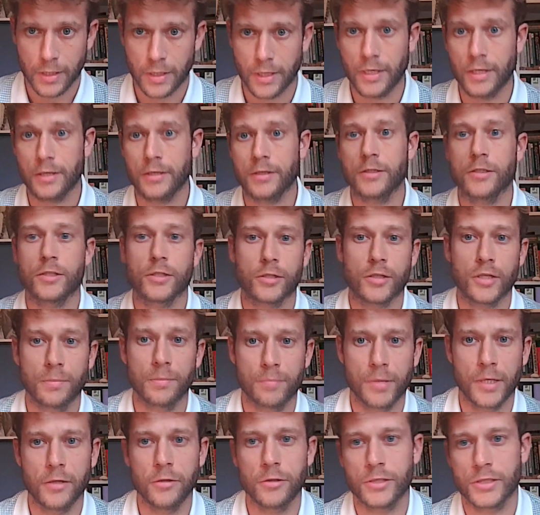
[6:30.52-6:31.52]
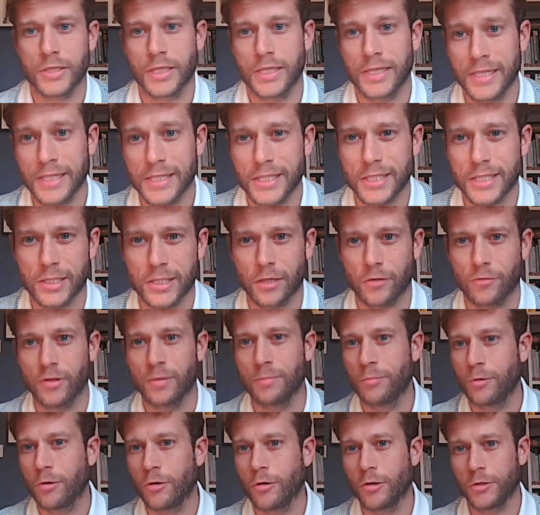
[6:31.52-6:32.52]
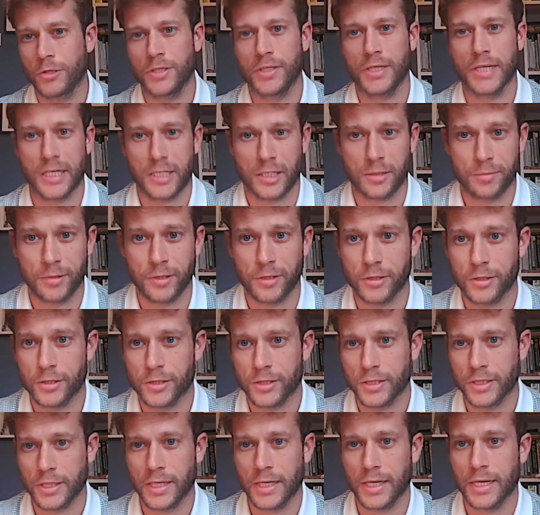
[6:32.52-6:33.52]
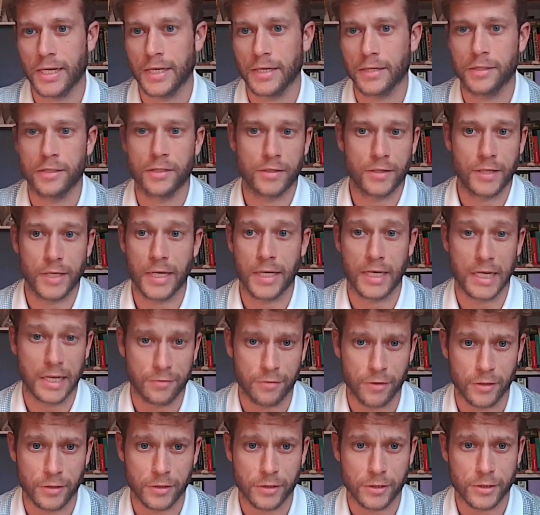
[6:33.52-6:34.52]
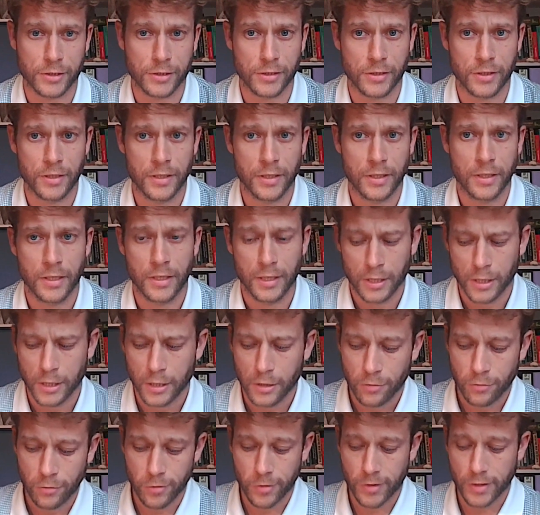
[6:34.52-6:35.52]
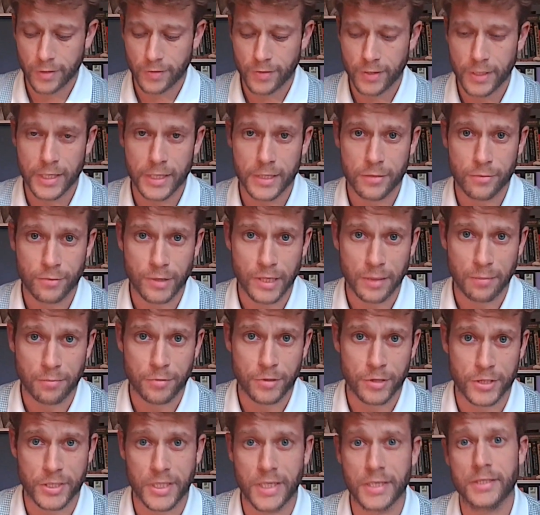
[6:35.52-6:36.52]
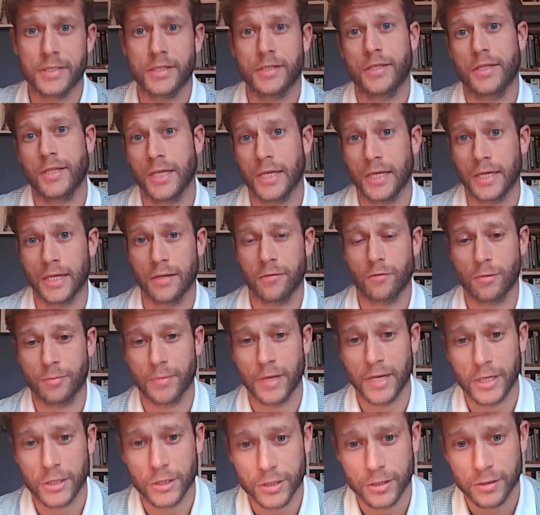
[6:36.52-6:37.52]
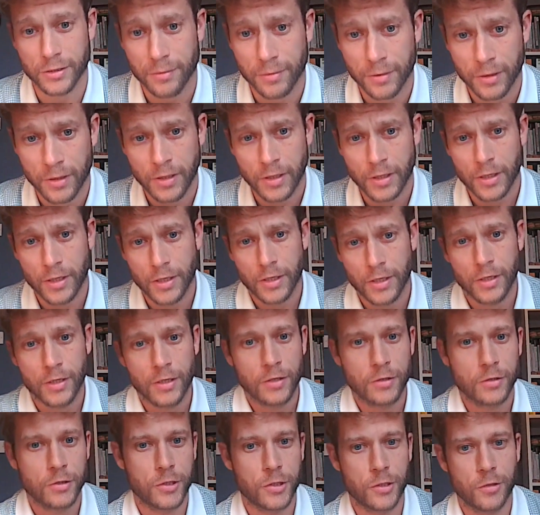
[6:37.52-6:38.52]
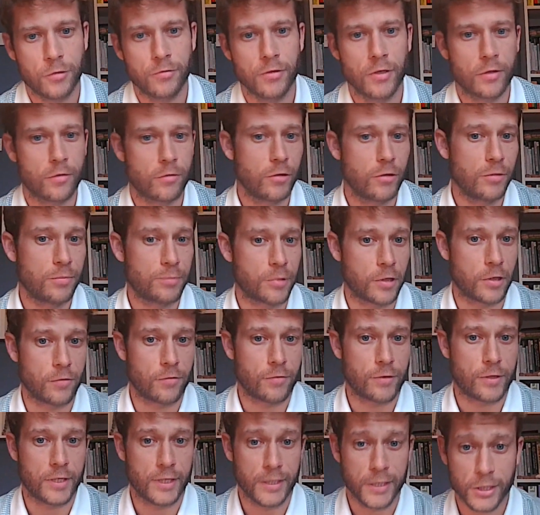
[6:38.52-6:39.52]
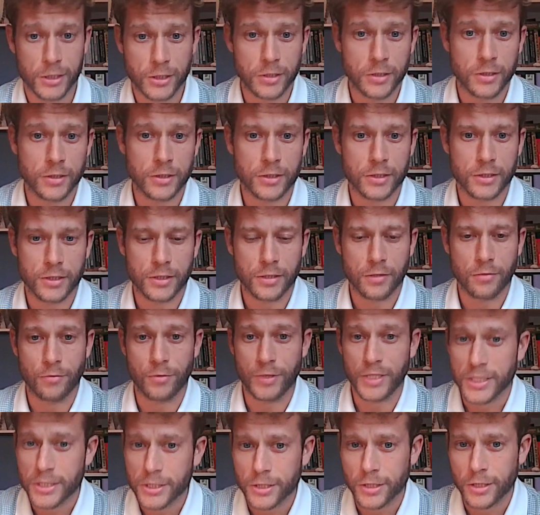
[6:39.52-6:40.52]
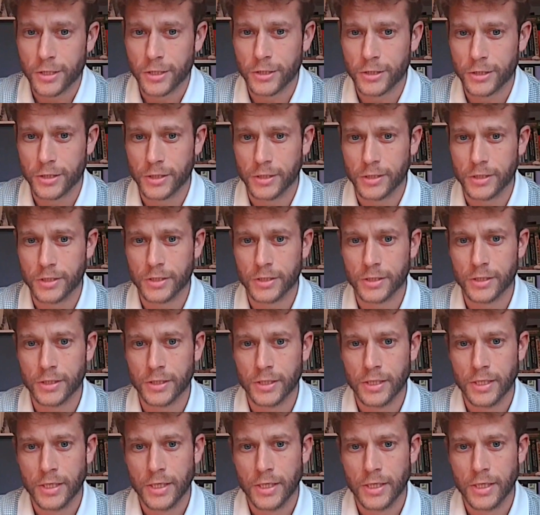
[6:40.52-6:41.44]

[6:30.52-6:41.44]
and composed a list of important attributes and their levels. Following that, we presented the information to a group of clinicians, researchers,